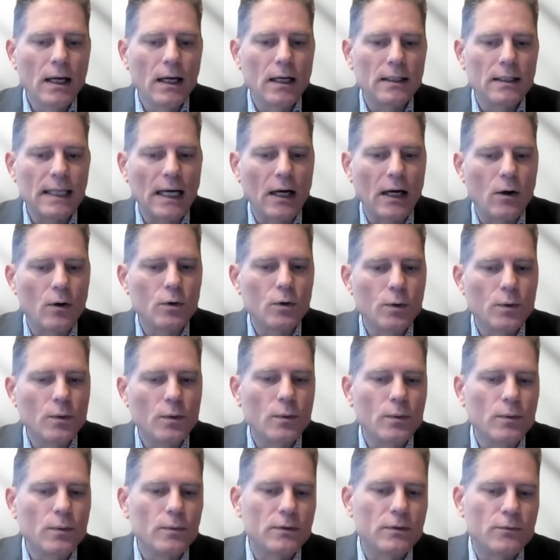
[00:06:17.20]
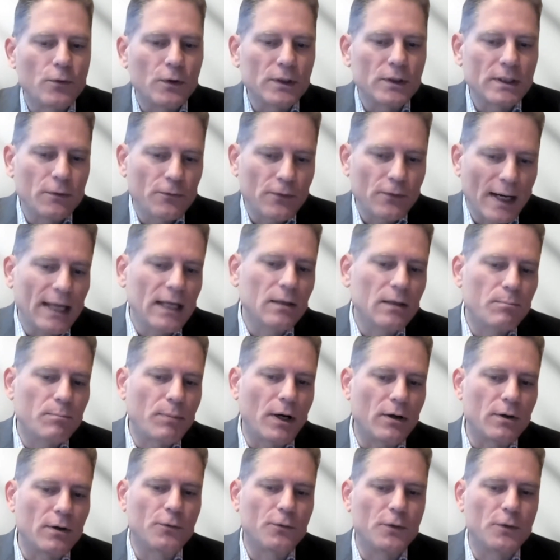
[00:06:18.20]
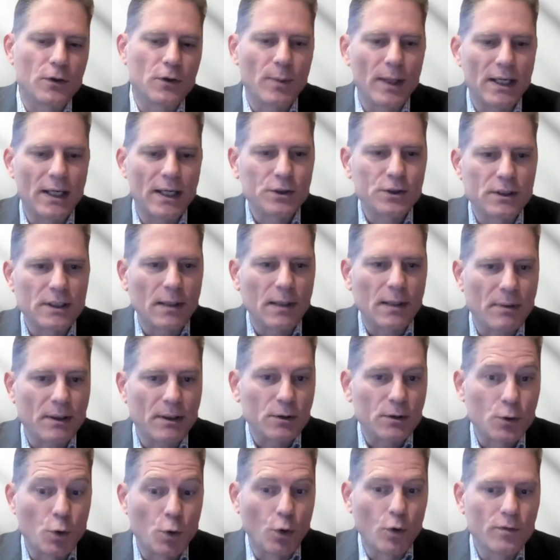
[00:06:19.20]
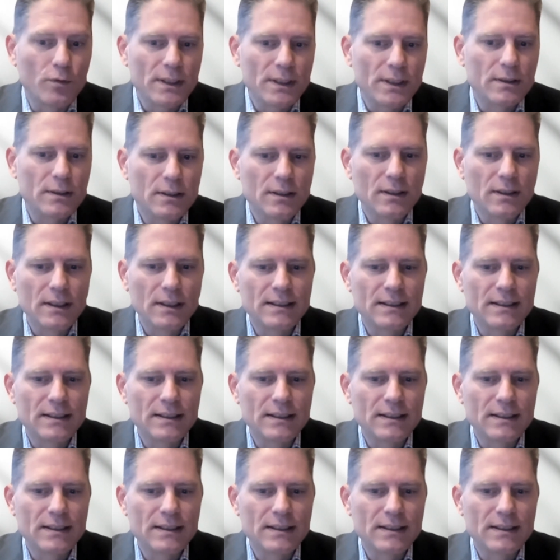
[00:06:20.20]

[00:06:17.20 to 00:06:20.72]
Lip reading: Now, for the final part of your question about COVID,